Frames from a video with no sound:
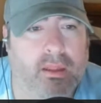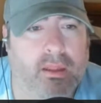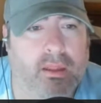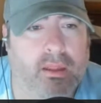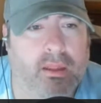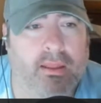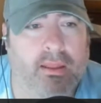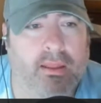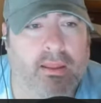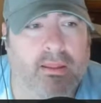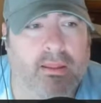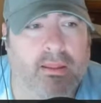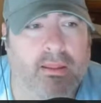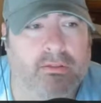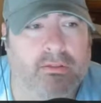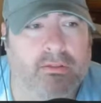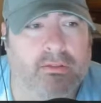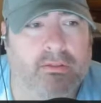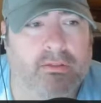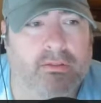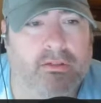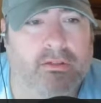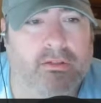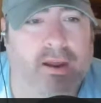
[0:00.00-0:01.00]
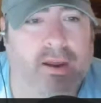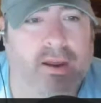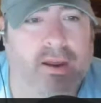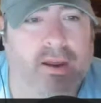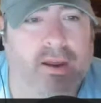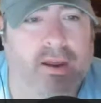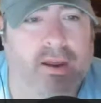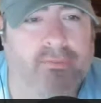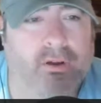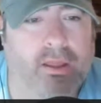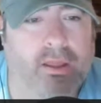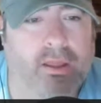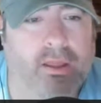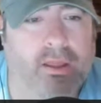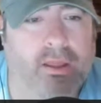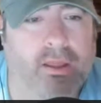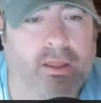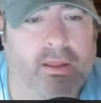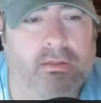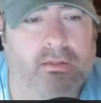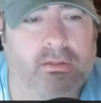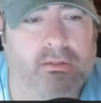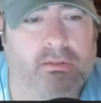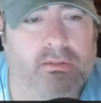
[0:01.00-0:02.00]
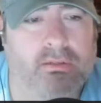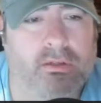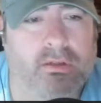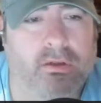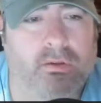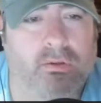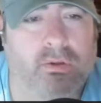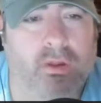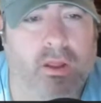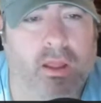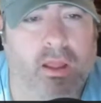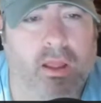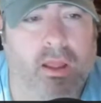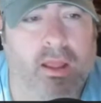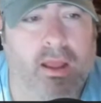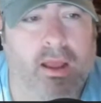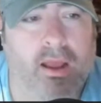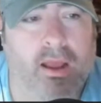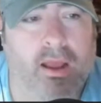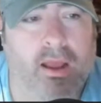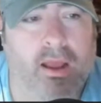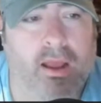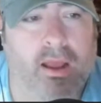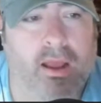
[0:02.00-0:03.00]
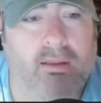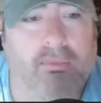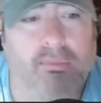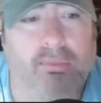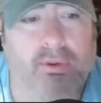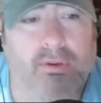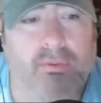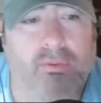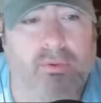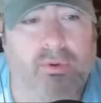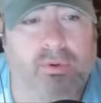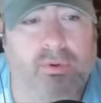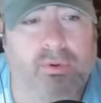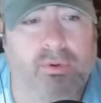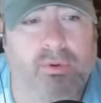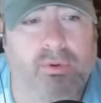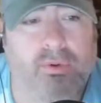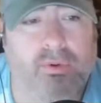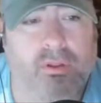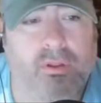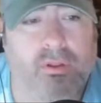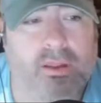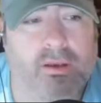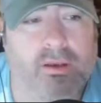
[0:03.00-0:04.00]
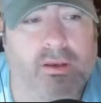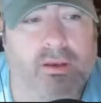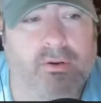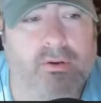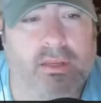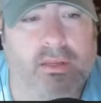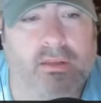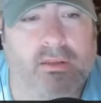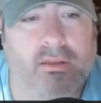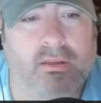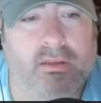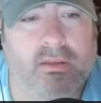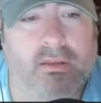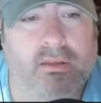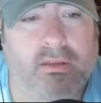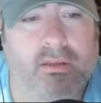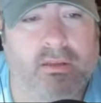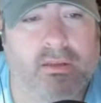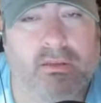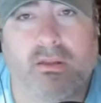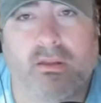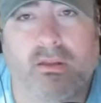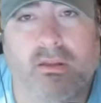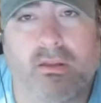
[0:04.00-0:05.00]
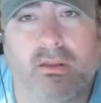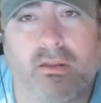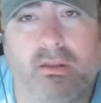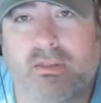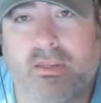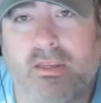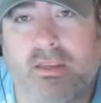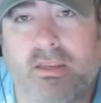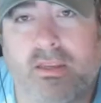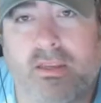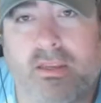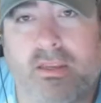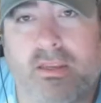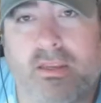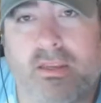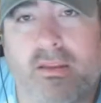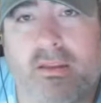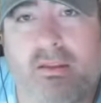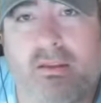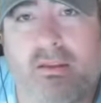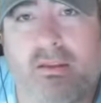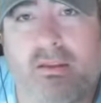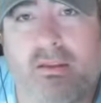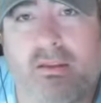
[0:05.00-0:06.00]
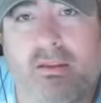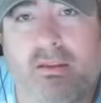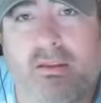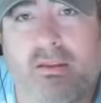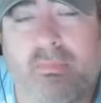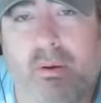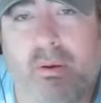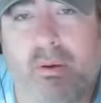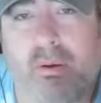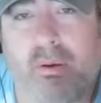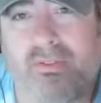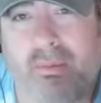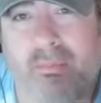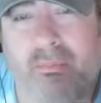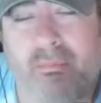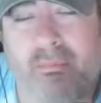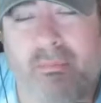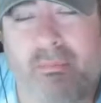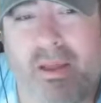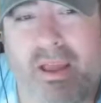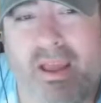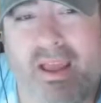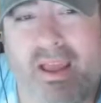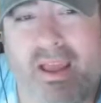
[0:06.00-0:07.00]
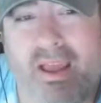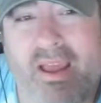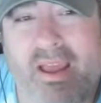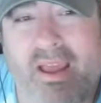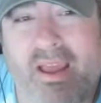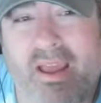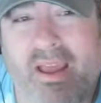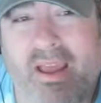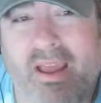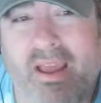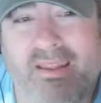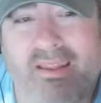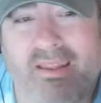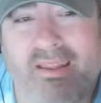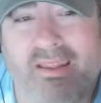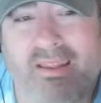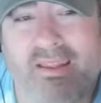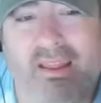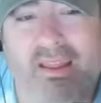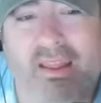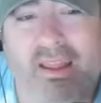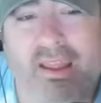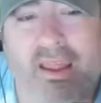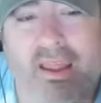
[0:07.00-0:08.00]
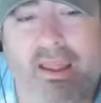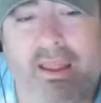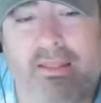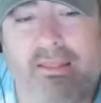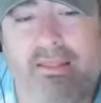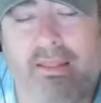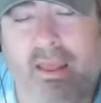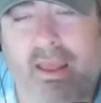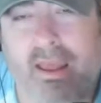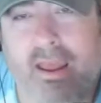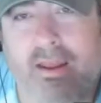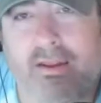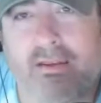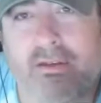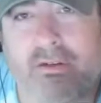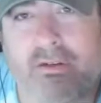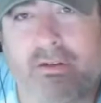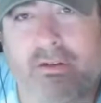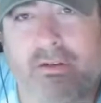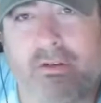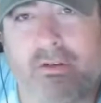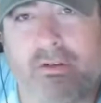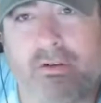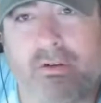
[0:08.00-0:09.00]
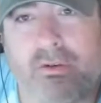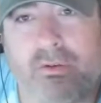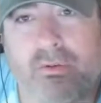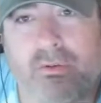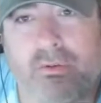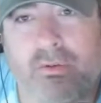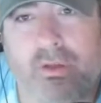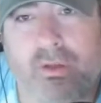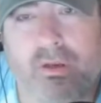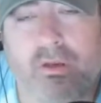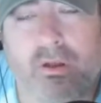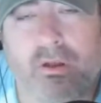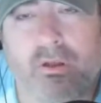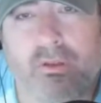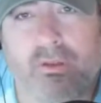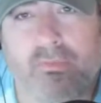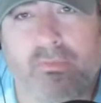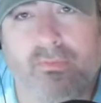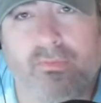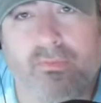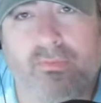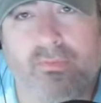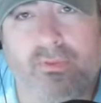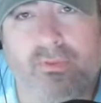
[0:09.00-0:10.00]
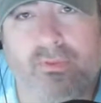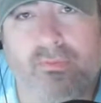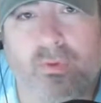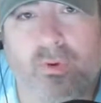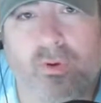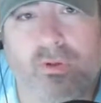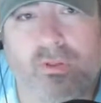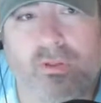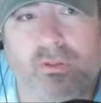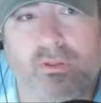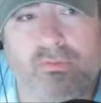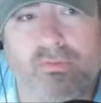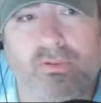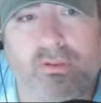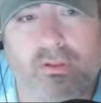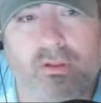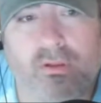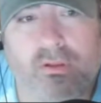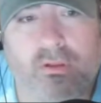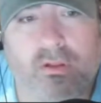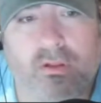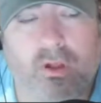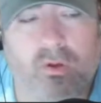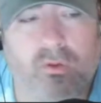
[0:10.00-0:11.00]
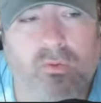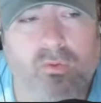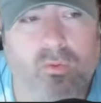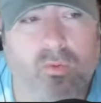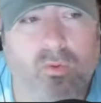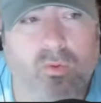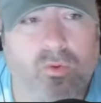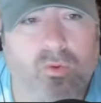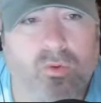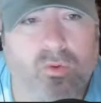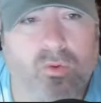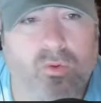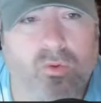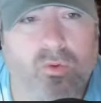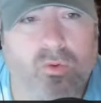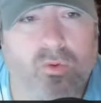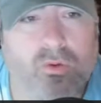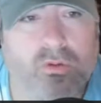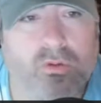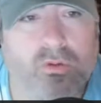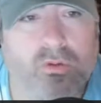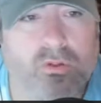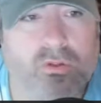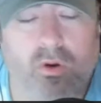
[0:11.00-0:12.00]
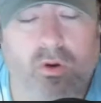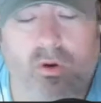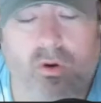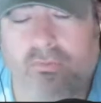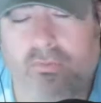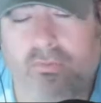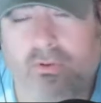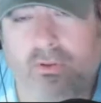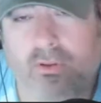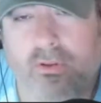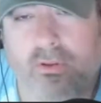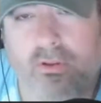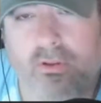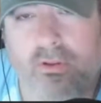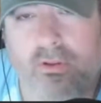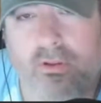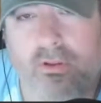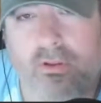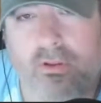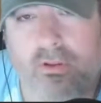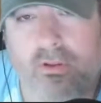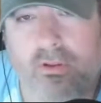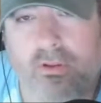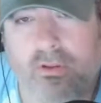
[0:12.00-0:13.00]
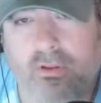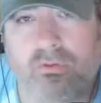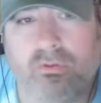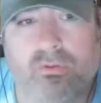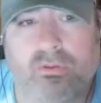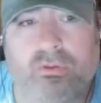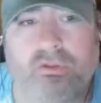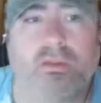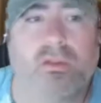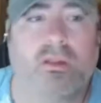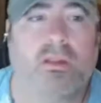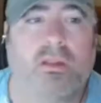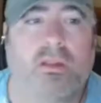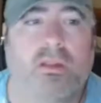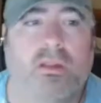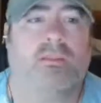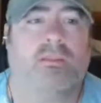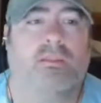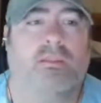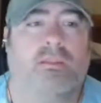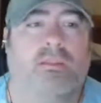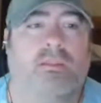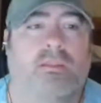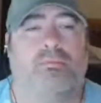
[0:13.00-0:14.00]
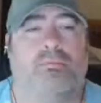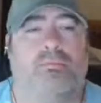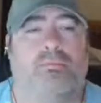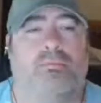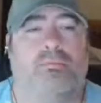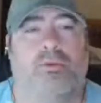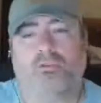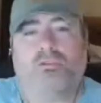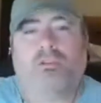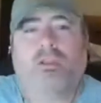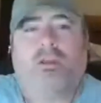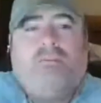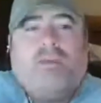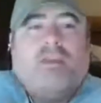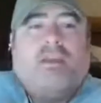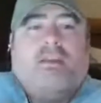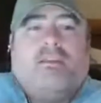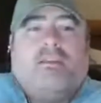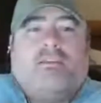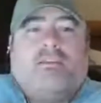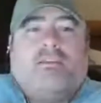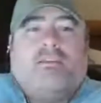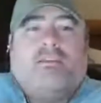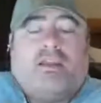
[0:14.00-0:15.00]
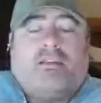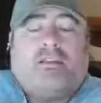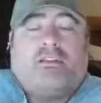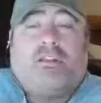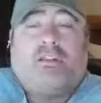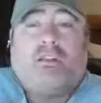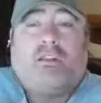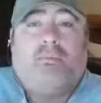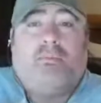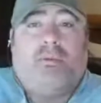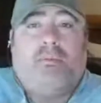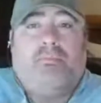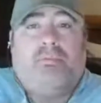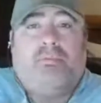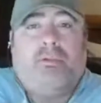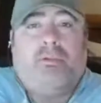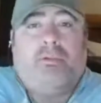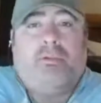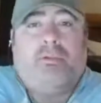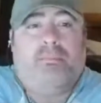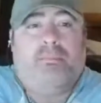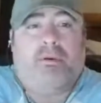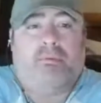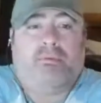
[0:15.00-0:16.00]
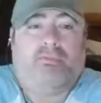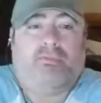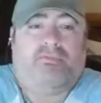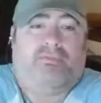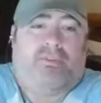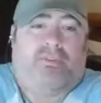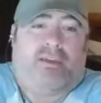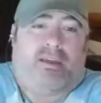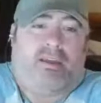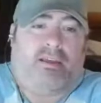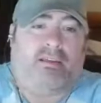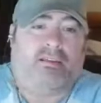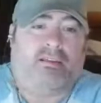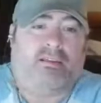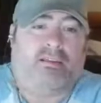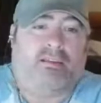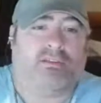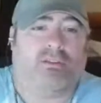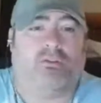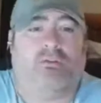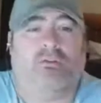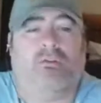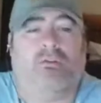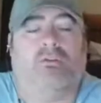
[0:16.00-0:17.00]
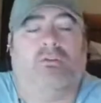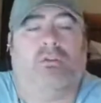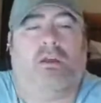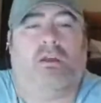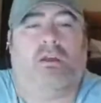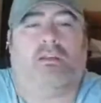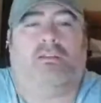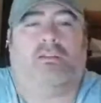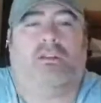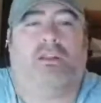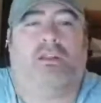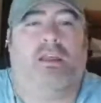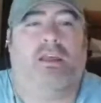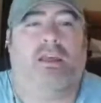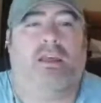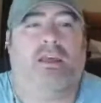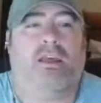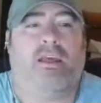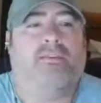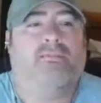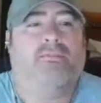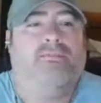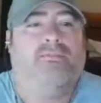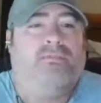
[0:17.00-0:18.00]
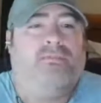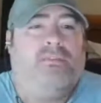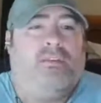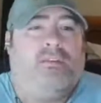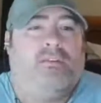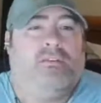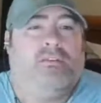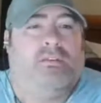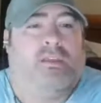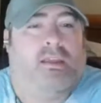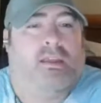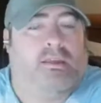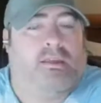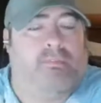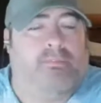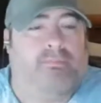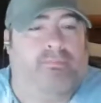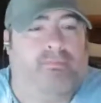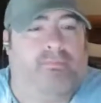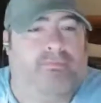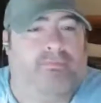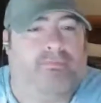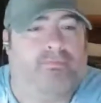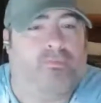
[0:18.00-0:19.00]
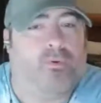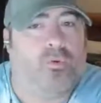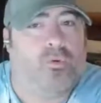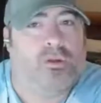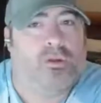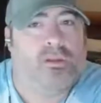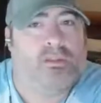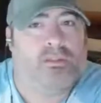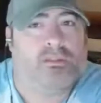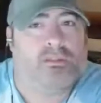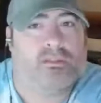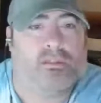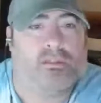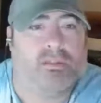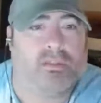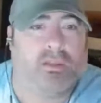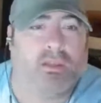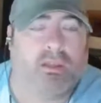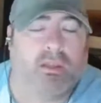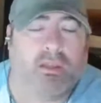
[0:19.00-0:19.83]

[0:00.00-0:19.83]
and survived all that. So I think it'll be really interesting to see Boba Fett back, and the actor who did all the voices for the Clone Wars or for the clones in the prequels and stuff is actually going to be playing Boba Fett. So he'll actually have the same voice